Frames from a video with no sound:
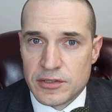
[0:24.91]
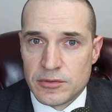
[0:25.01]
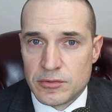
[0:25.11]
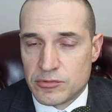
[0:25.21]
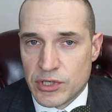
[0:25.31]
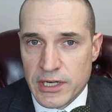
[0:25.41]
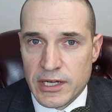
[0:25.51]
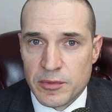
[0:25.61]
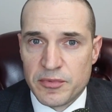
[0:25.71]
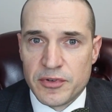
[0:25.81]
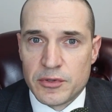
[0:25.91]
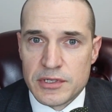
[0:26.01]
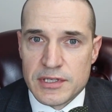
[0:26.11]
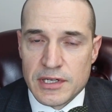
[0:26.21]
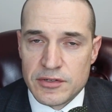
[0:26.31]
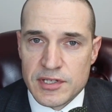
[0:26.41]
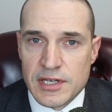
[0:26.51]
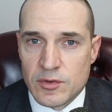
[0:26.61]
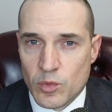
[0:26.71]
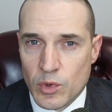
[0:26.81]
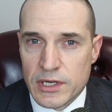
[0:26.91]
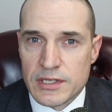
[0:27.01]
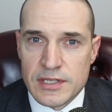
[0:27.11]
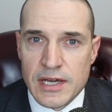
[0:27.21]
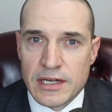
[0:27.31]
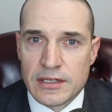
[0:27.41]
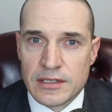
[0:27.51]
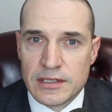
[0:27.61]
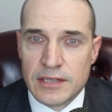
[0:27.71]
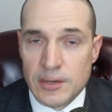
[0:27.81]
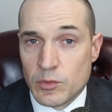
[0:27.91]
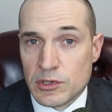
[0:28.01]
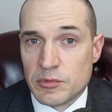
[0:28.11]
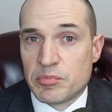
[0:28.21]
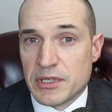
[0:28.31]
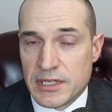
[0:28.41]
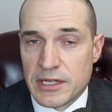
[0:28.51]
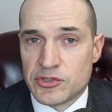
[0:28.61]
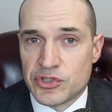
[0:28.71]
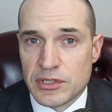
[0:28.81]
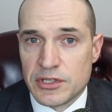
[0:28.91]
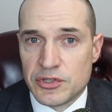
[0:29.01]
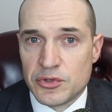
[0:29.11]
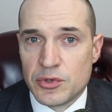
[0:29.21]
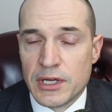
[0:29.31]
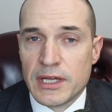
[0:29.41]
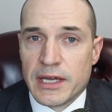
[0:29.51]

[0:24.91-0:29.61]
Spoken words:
to try to help viewers understand what exactly it will potentially do